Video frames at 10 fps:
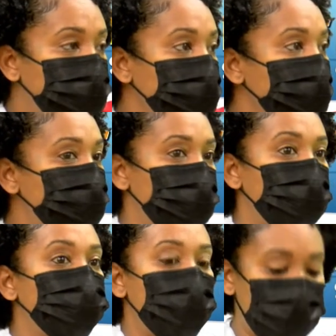But if you're
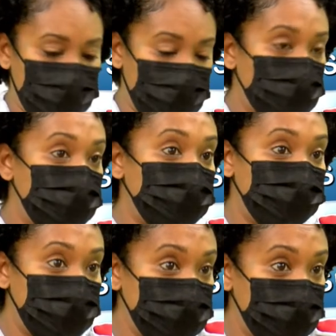trying to get out a
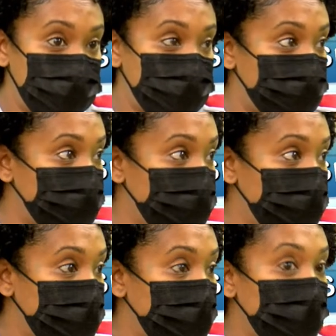sentence
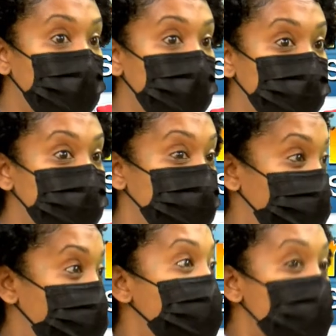and it's
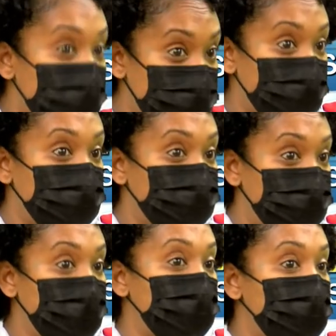harder
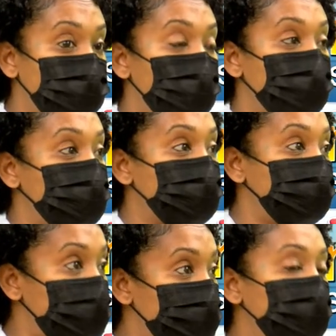because you have to
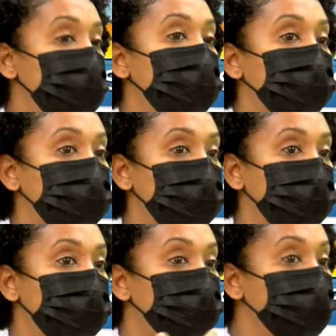stop and
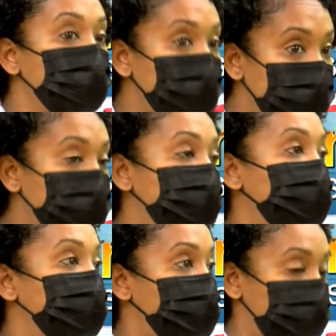breathe,
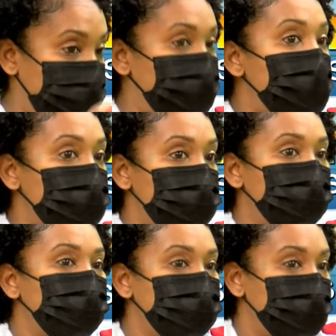and that
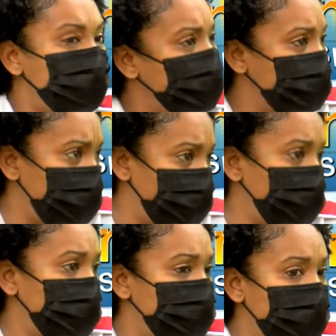is an indication
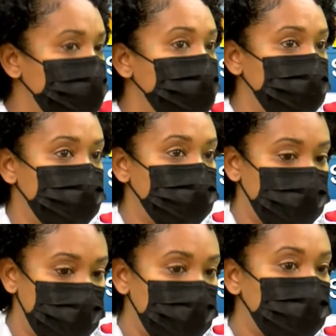that maybe, listen,
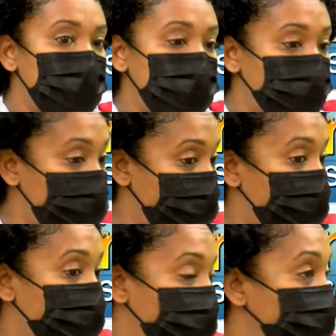that with your
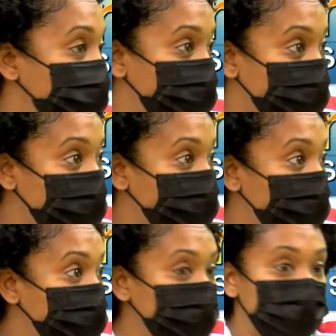oxygen
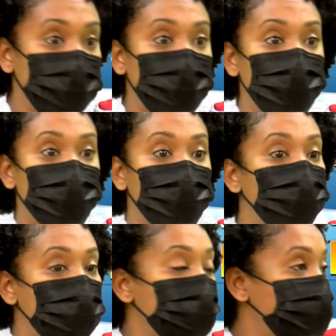saturation, you're
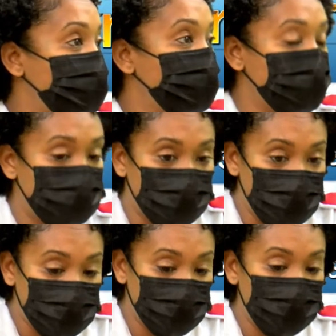looking at your
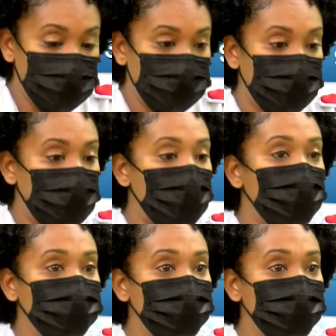respiration, all